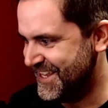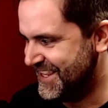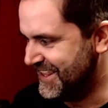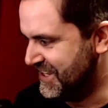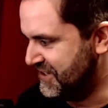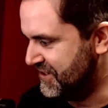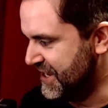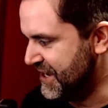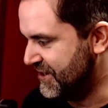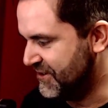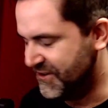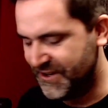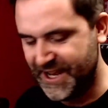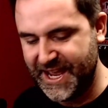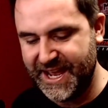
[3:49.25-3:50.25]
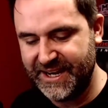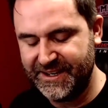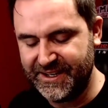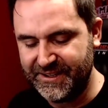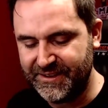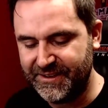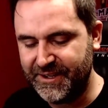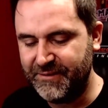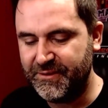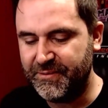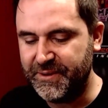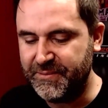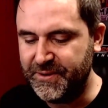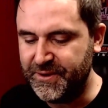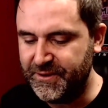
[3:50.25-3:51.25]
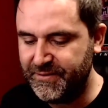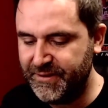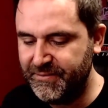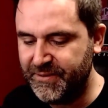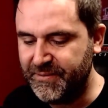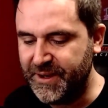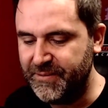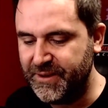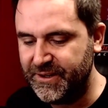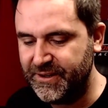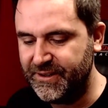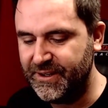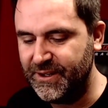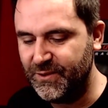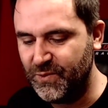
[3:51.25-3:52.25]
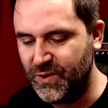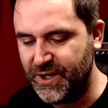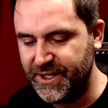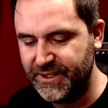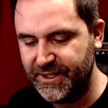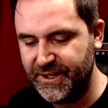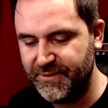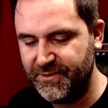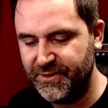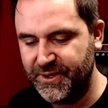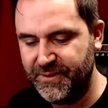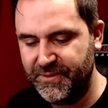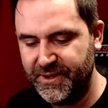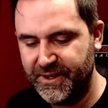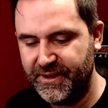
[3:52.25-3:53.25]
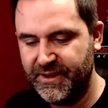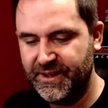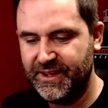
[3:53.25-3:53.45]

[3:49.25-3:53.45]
The second hand doesn't seem to be moving, but maybe it just needs winding up or something.